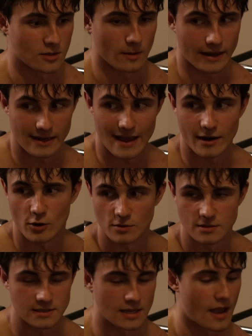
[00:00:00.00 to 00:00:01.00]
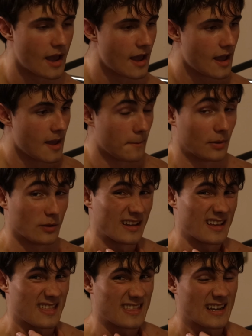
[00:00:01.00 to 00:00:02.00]
So like neck curls
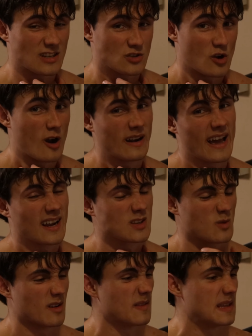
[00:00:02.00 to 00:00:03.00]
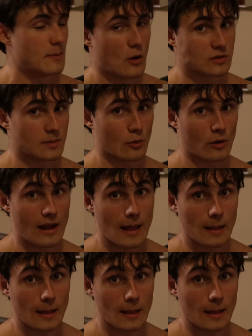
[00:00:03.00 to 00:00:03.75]
building a thick, strong neck is one of the most important